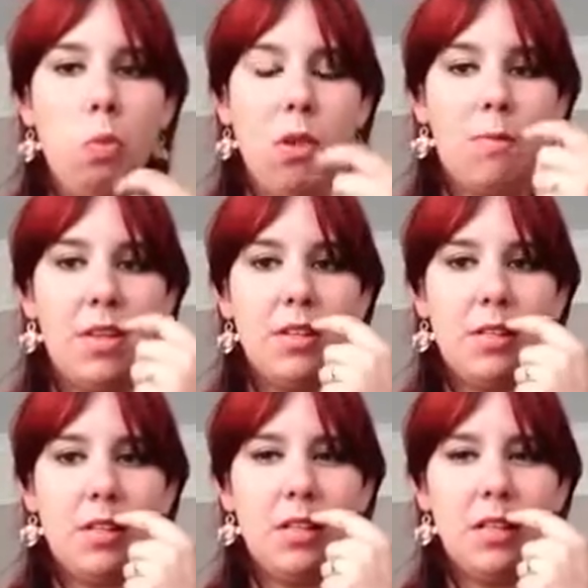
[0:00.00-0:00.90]
But there's
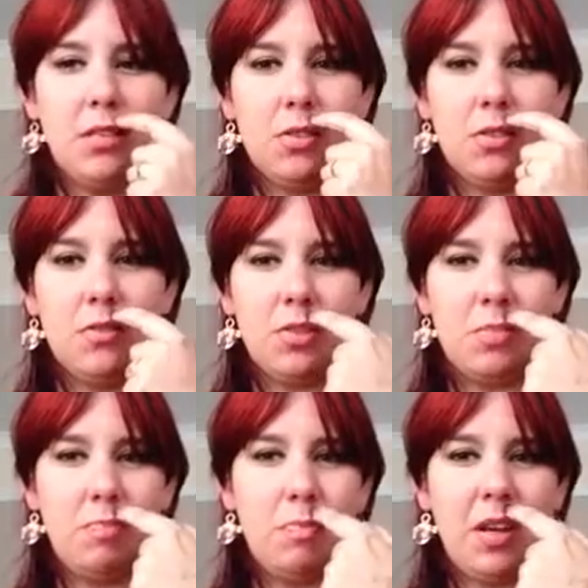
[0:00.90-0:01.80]
a little sort of just
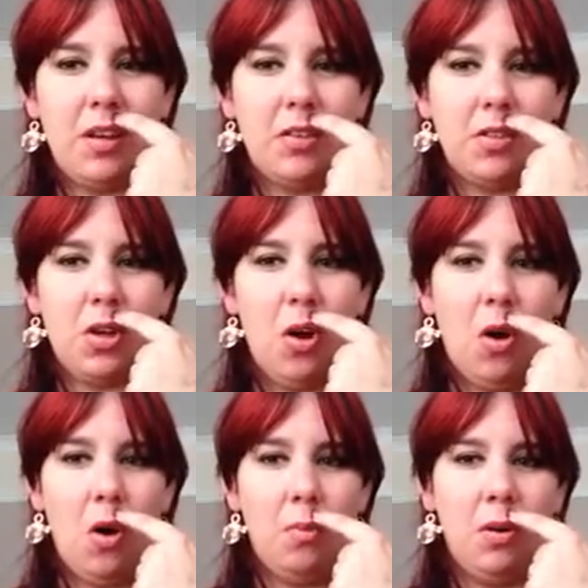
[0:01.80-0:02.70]
bit at the
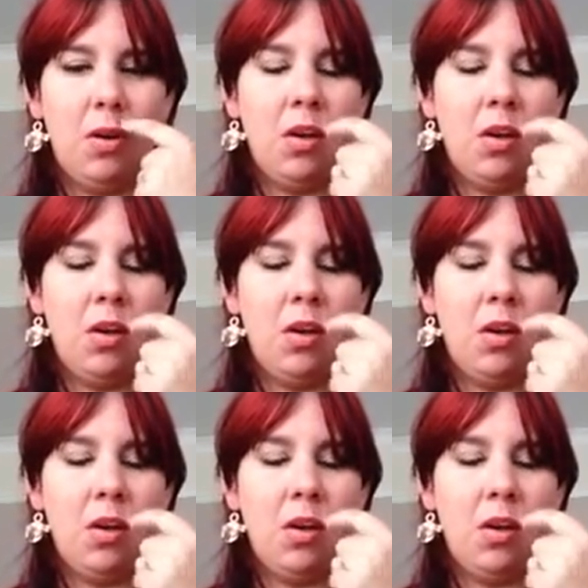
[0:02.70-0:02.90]
top.